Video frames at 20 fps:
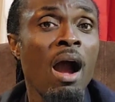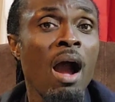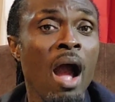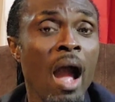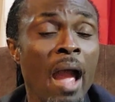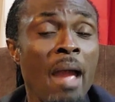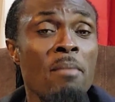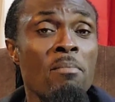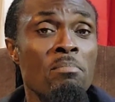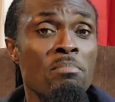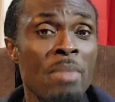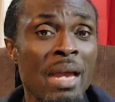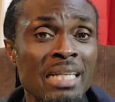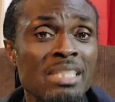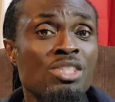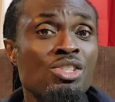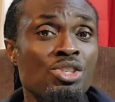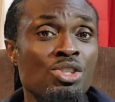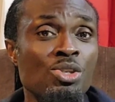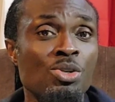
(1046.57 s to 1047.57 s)
i
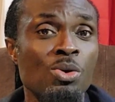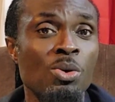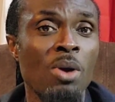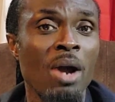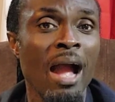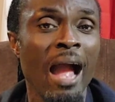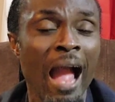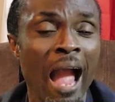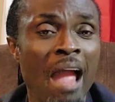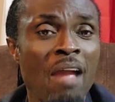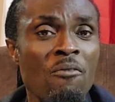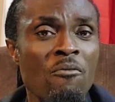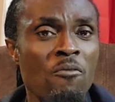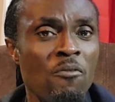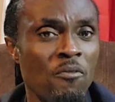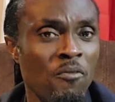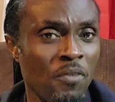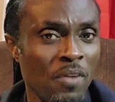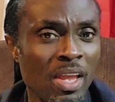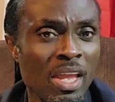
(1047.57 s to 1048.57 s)
met you i
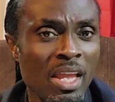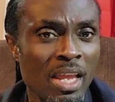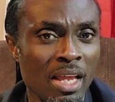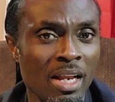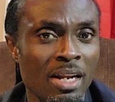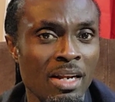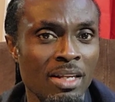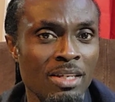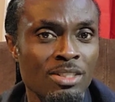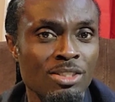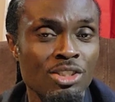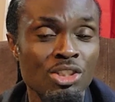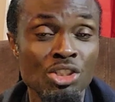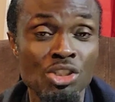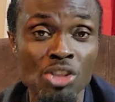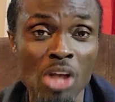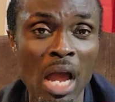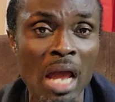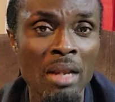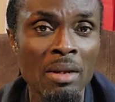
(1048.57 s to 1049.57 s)
feel
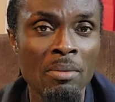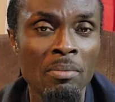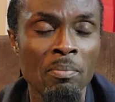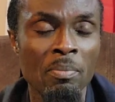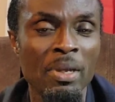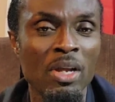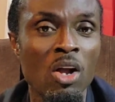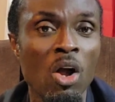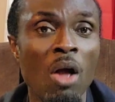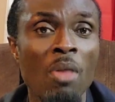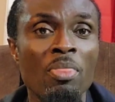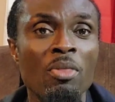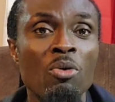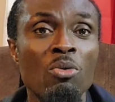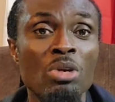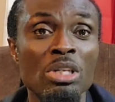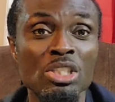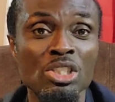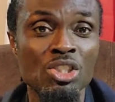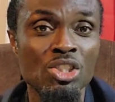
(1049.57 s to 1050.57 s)
john become the
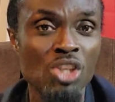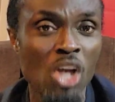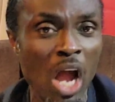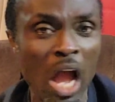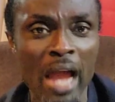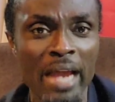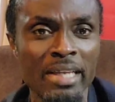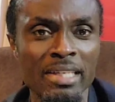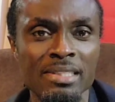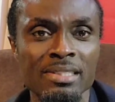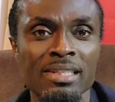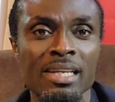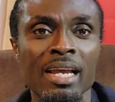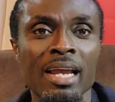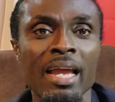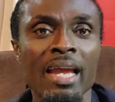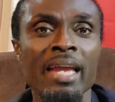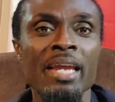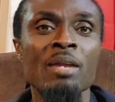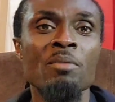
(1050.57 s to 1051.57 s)
rejoice
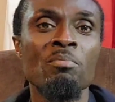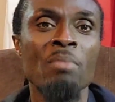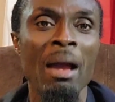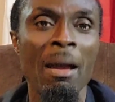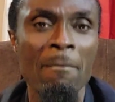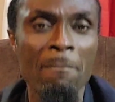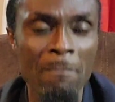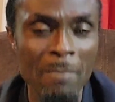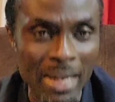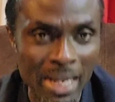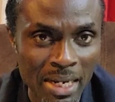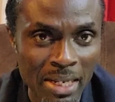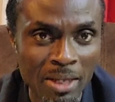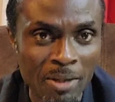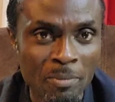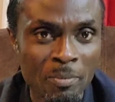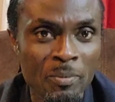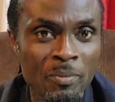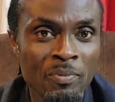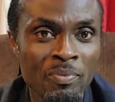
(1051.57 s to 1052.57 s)
in my belly
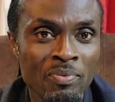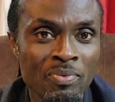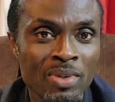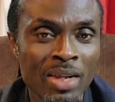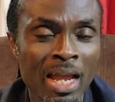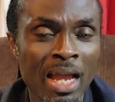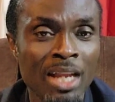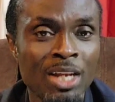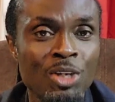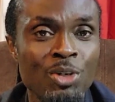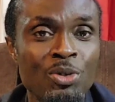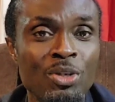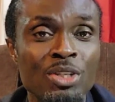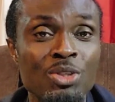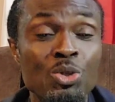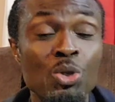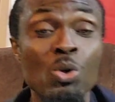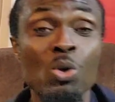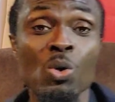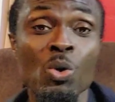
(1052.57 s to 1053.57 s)
hallelujah
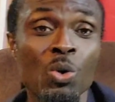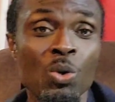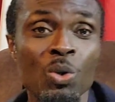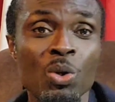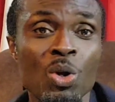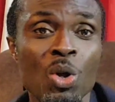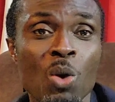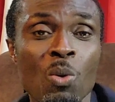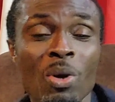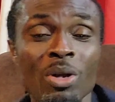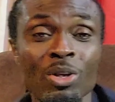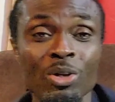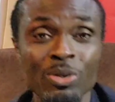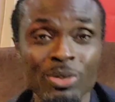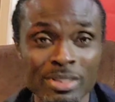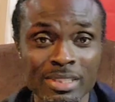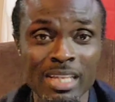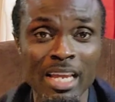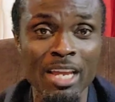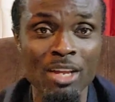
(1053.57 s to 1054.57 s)
so what are you
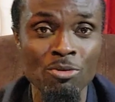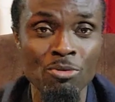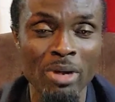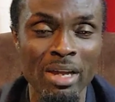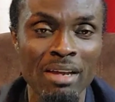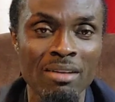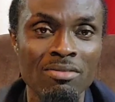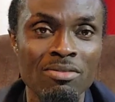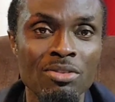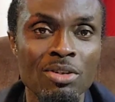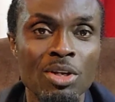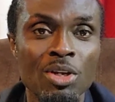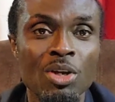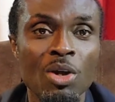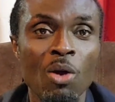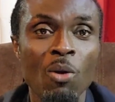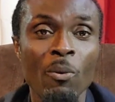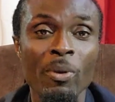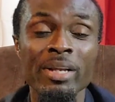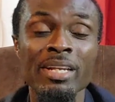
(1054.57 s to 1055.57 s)
saying rev
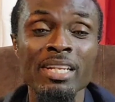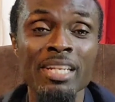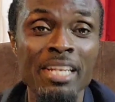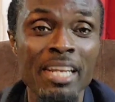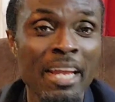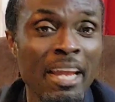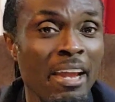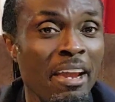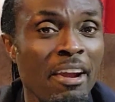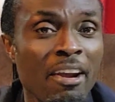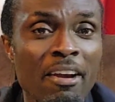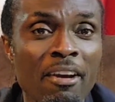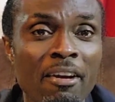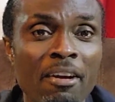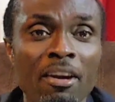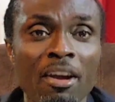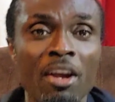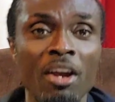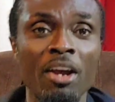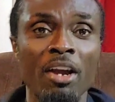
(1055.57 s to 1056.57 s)
when there
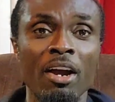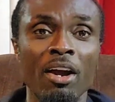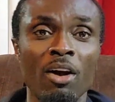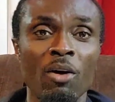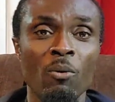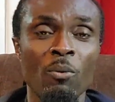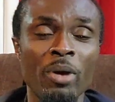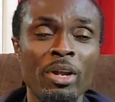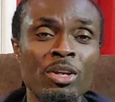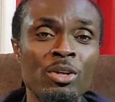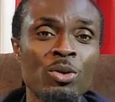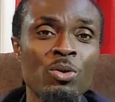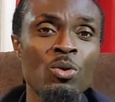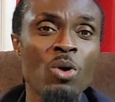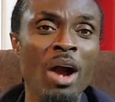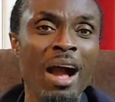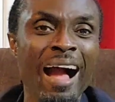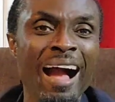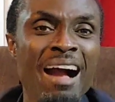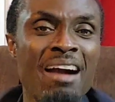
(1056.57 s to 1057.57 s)
when you
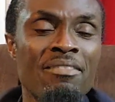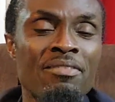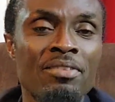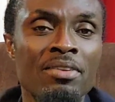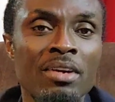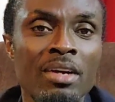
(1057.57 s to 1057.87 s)
have